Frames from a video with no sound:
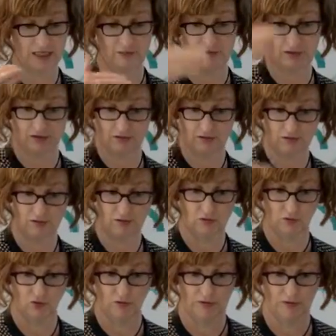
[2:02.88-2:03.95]
keeping
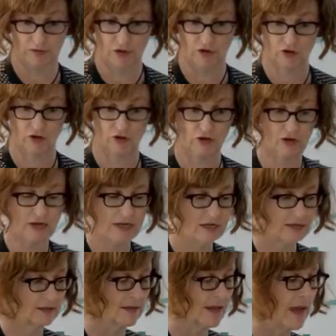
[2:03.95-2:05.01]
warming below 2
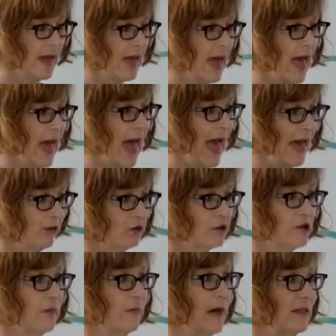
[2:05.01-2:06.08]
degrees, and
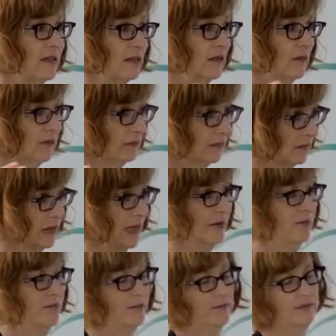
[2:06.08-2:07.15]
also made some
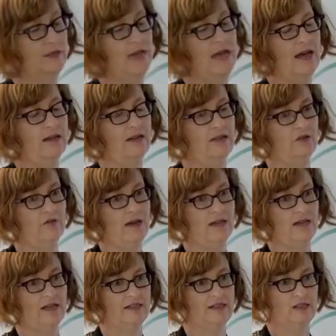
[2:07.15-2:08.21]
targets
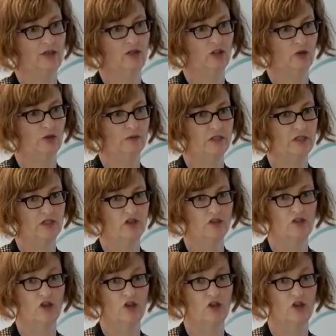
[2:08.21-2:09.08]
around our CO2 emissions.